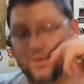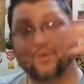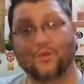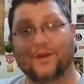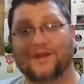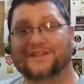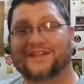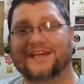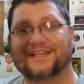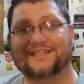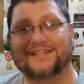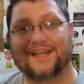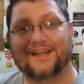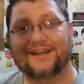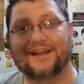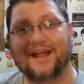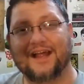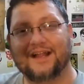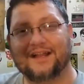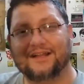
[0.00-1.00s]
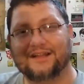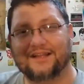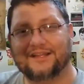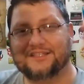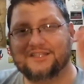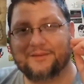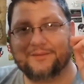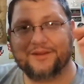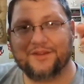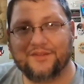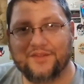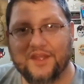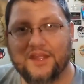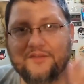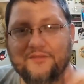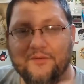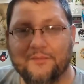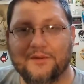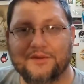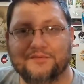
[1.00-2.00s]
with that said, ladies and gentlemen,
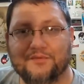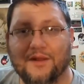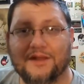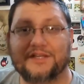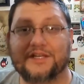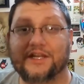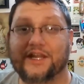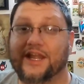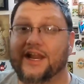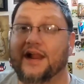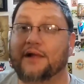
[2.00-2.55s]
thank you very much for watching,